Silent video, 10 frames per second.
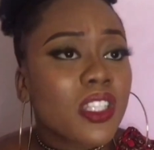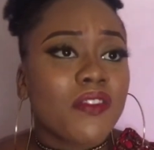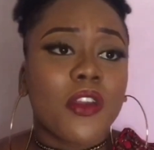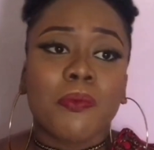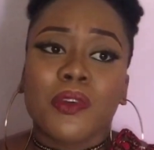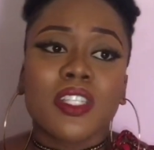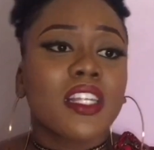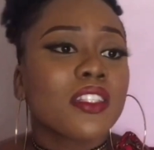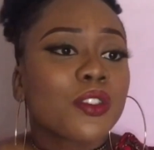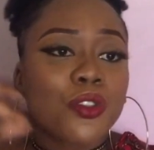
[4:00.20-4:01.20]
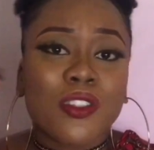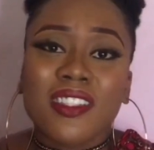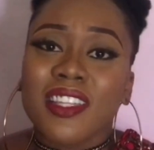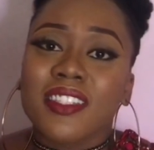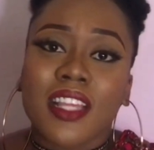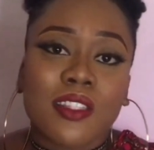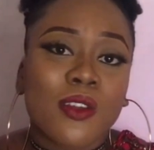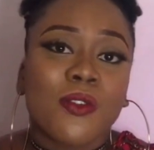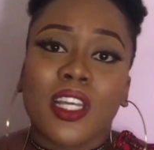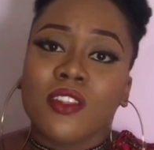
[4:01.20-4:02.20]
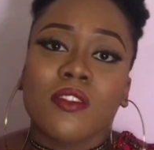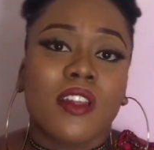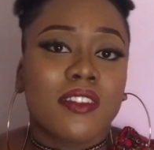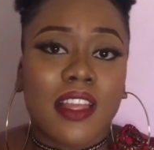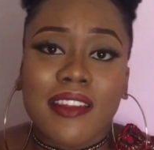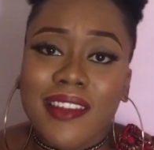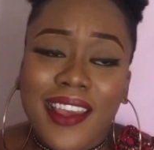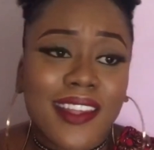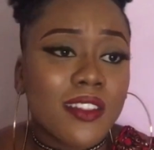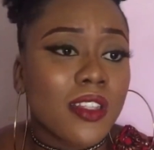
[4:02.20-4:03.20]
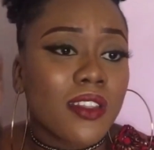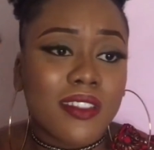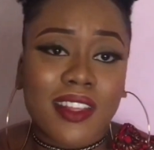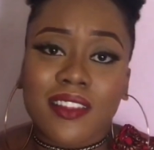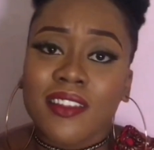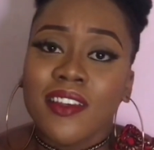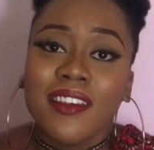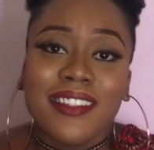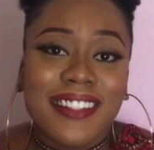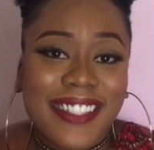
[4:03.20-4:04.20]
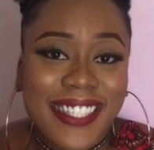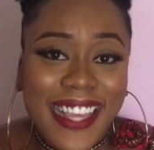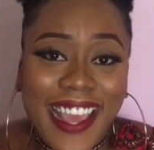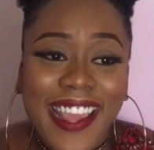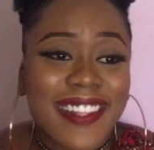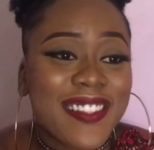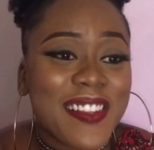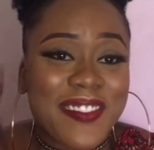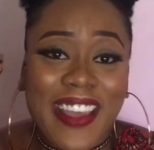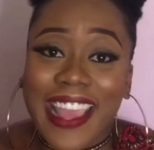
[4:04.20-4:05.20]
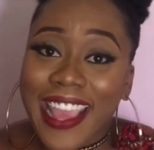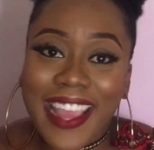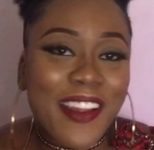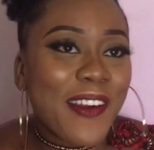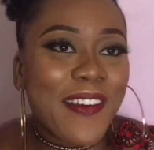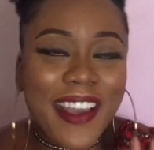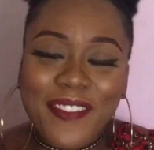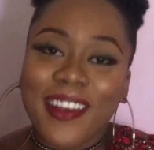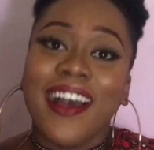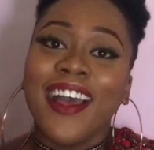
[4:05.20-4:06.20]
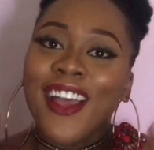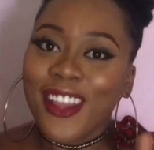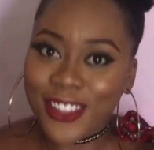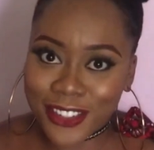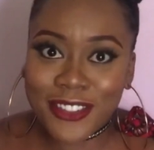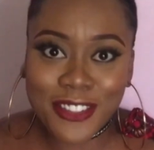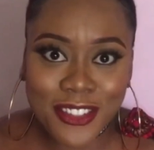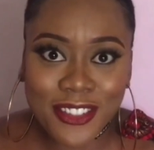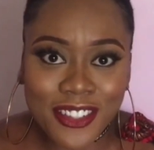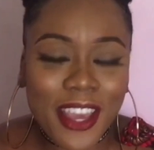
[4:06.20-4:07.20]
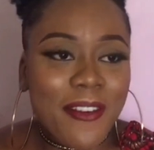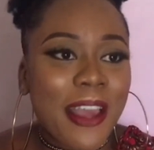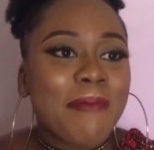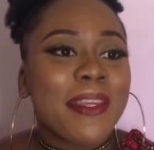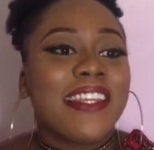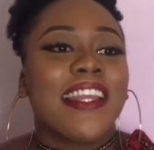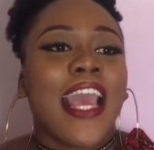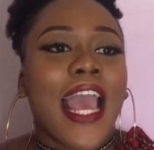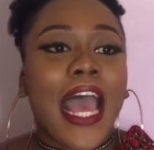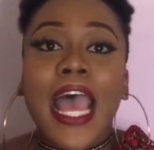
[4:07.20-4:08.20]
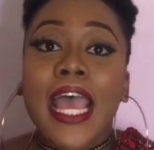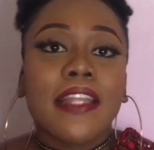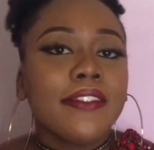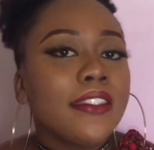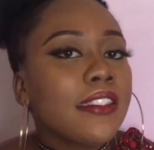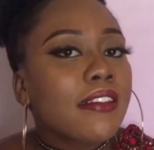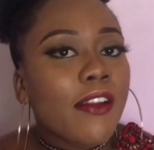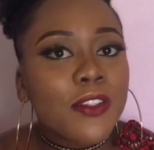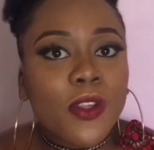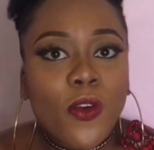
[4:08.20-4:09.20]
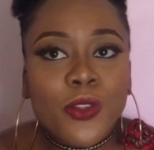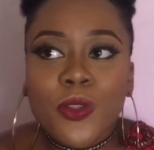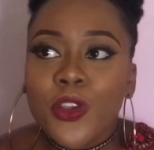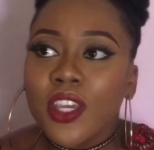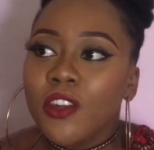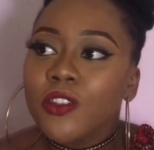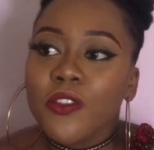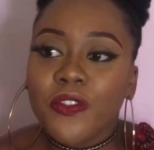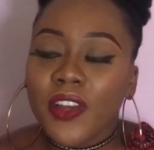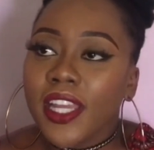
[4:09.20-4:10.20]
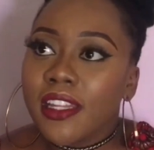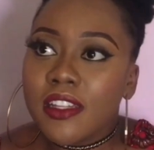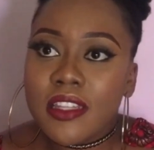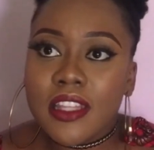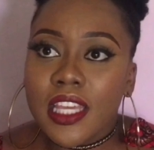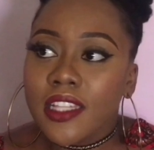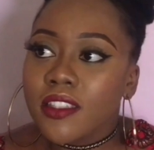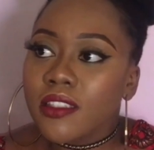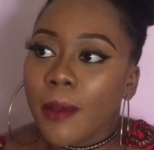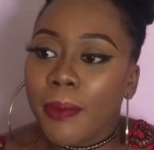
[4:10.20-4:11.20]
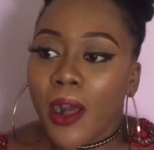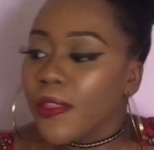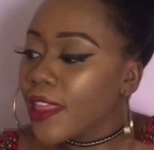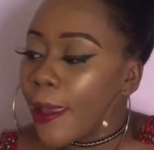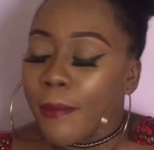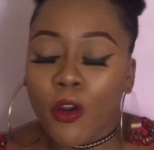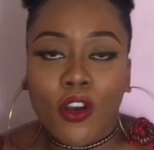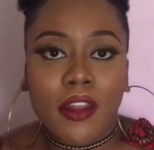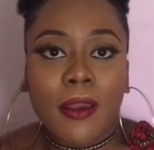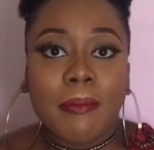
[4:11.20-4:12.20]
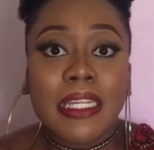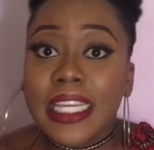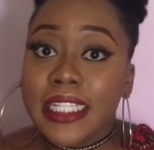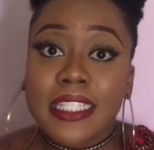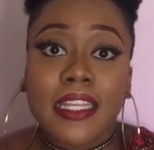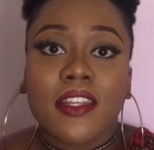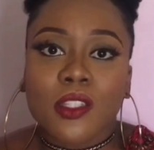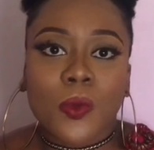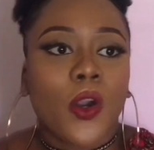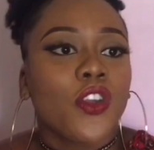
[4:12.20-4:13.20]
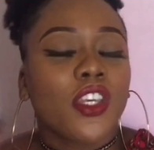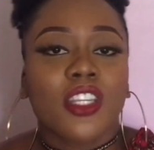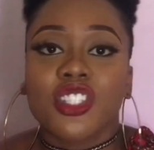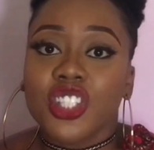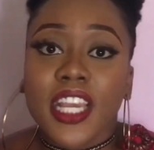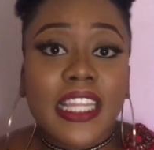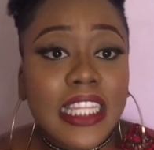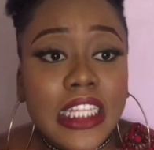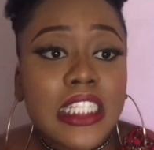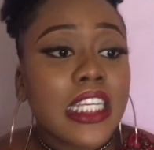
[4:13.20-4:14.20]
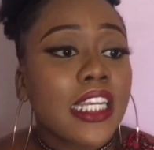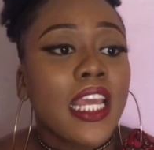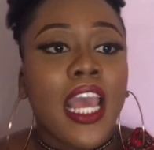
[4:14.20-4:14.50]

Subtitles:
is very important. It shows things as old as 2009, 2010, 2008 or whatever. Do you get what I mean? And there is also, you can also find things about them on LinkedIn as well. You can check LinkedIn